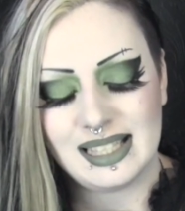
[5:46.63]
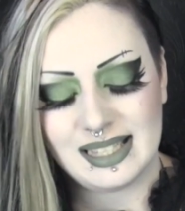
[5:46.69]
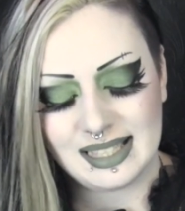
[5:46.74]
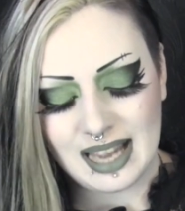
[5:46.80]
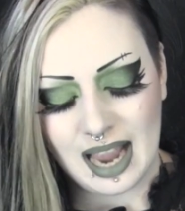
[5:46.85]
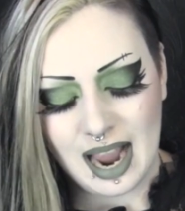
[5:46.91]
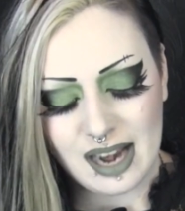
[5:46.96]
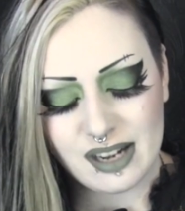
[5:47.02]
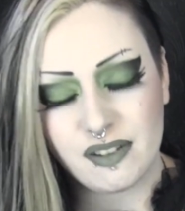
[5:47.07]

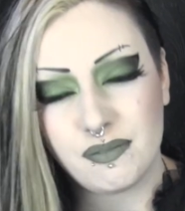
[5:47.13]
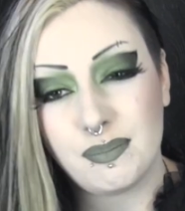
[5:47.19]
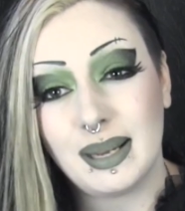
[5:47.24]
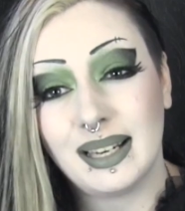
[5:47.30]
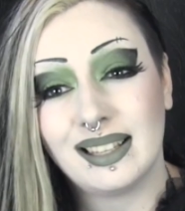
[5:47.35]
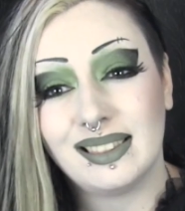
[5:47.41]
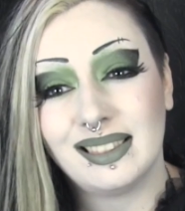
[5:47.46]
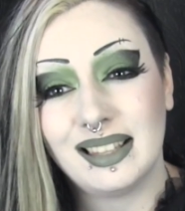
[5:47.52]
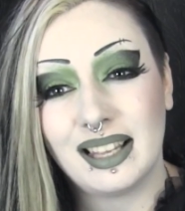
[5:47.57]
It's kind of
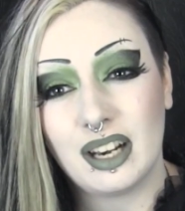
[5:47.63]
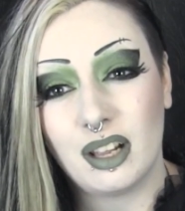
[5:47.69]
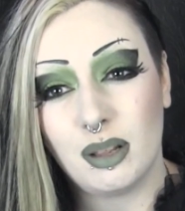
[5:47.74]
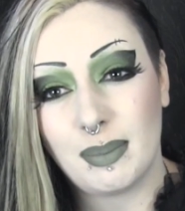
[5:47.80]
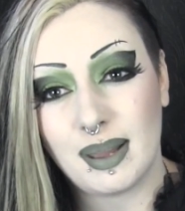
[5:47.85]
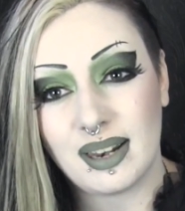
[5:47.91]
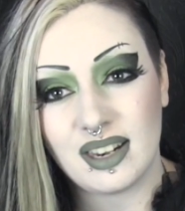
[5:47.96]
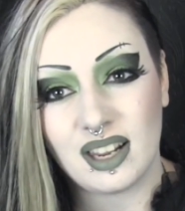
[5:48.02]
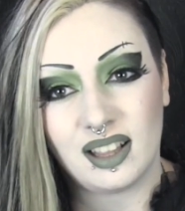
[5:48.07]
been a
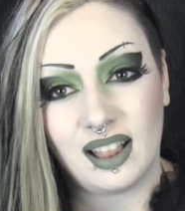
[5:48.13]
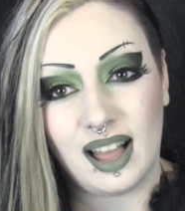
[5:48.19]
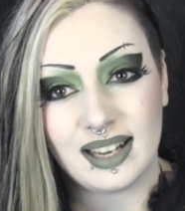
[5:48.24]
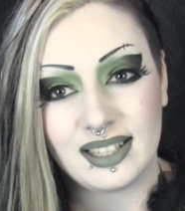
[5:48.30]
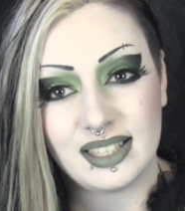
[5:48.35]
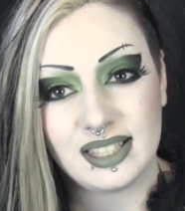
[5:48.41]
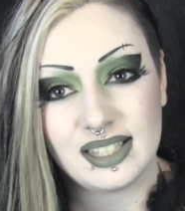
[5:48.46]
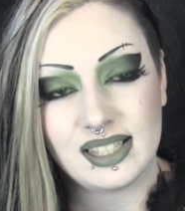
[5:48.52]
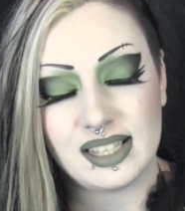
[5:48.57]
little bit
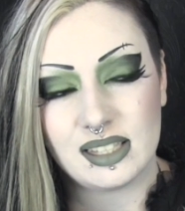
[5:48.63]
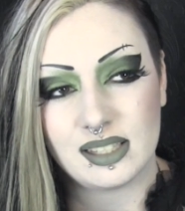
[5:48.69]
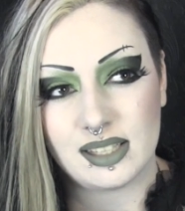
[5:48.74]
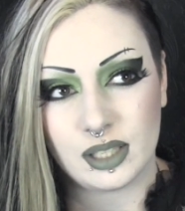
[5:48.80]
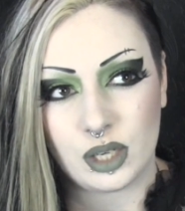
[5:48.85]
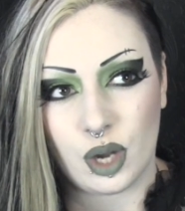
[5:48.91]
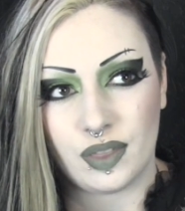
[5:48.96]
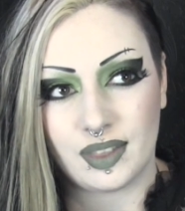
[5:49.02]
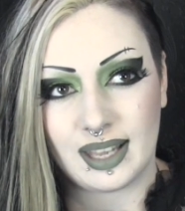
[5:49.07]
neglected
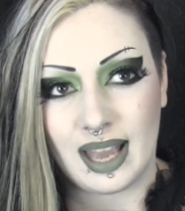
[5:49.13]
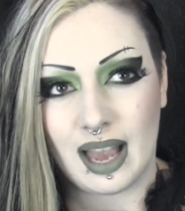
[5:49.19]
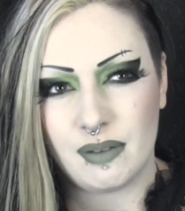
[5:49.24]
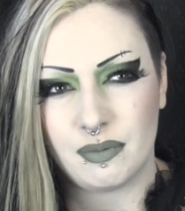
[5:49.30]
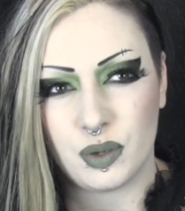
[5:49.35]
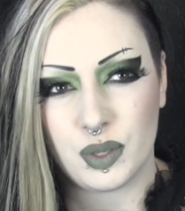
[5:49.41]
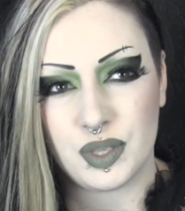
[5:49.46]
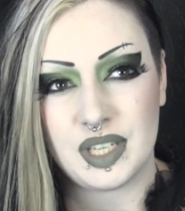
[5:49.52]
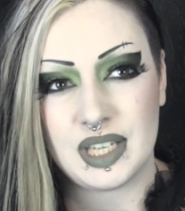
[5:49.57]
since I got the
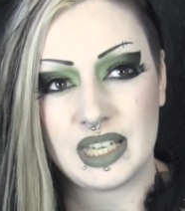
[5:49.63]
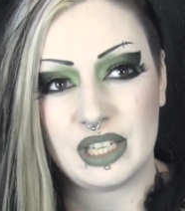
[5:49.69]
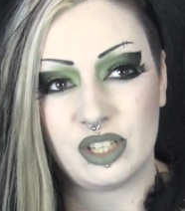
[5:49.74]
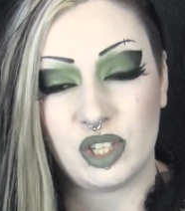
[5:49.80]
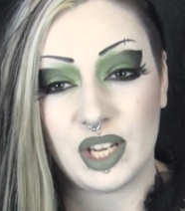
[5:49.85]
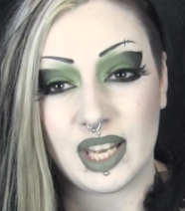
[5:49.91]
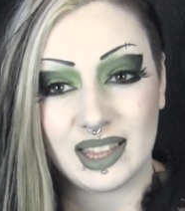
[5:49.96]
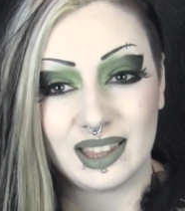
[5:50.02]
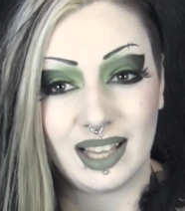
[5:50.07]
Kat Von D
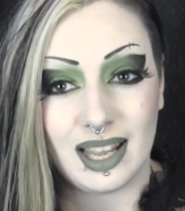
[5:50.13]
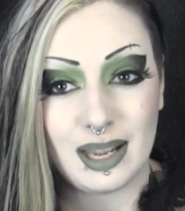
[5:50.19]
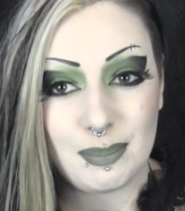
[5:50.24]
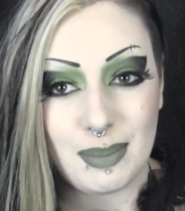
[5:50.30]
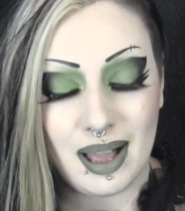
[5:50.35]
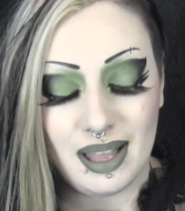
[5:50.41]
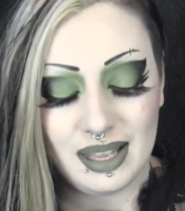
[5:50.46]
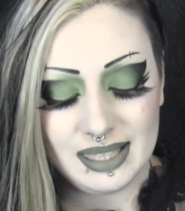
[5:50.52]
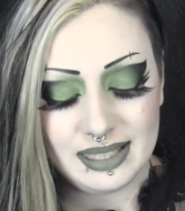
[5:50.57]
Shade and
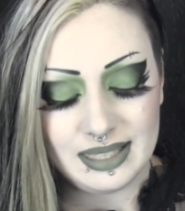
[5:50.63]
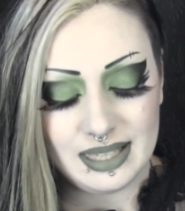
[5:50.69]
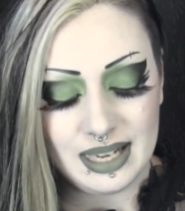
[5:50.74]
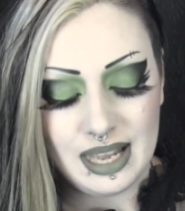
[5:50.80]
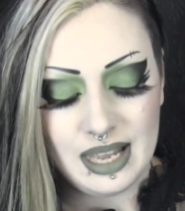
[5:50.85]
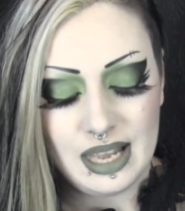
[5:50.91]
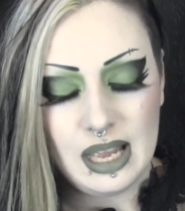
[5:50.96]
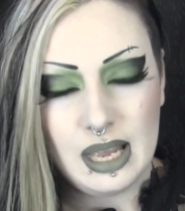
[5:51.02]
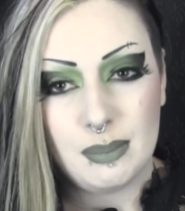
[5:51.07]
Light palette,
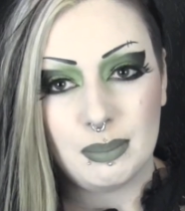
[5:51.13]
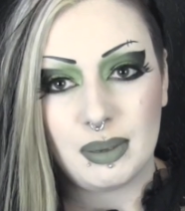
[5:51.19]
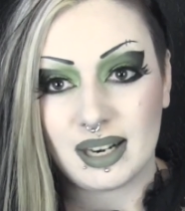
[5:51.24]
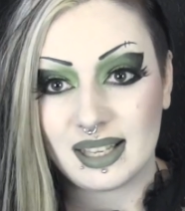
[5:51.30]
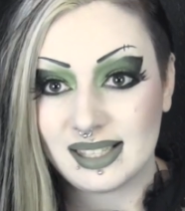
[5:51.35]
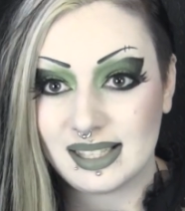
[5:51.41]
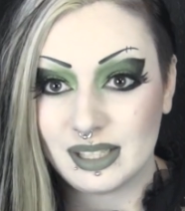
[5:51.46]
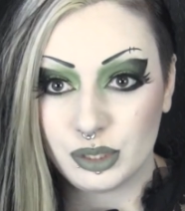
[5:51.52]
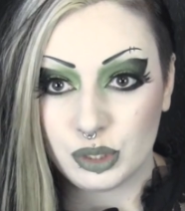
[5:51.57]
but
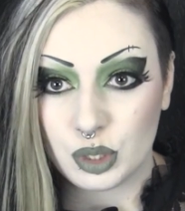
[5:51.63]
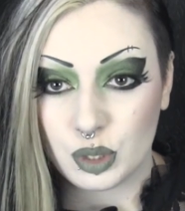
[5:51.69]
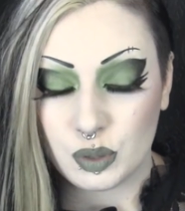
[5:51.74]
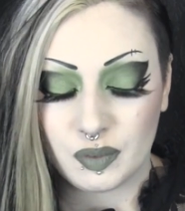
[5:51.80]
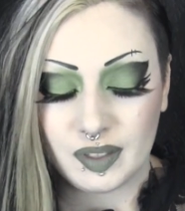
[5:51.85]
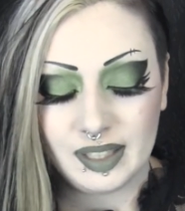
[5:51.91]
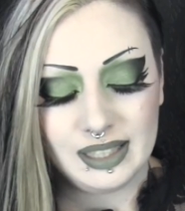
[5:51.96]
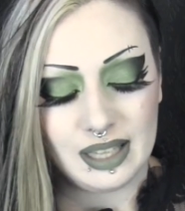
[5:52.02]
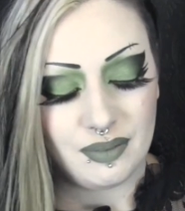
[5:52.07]
I still
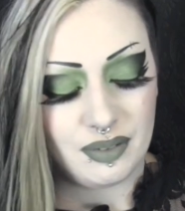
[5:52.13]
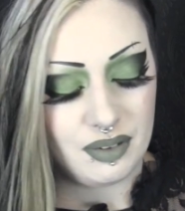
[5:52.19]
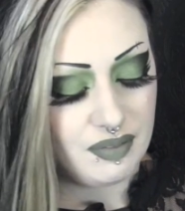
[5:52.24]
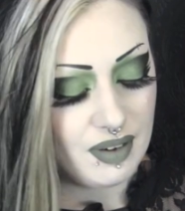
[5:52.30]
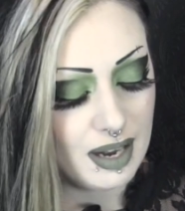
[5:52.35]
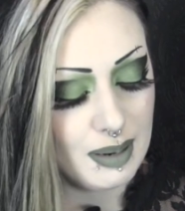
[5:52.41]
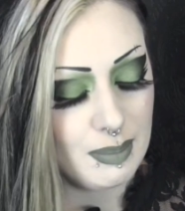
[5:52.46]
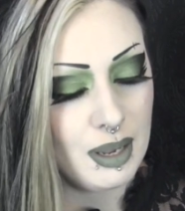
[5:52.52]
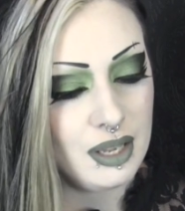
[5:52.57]
do really love it
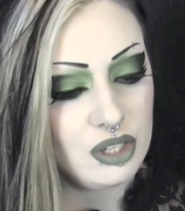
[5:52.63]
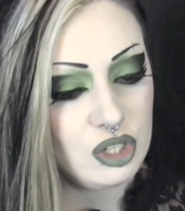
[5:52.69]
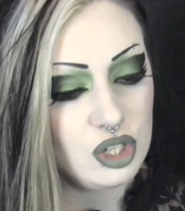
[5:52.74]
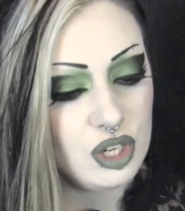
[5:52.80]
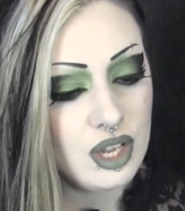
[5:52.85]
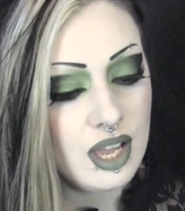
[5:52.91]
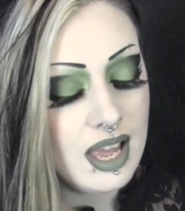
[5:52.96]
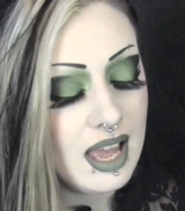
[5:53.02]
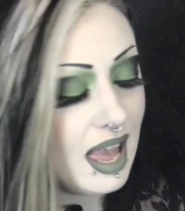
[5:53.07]
very
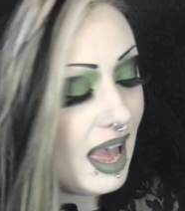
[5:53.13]
much.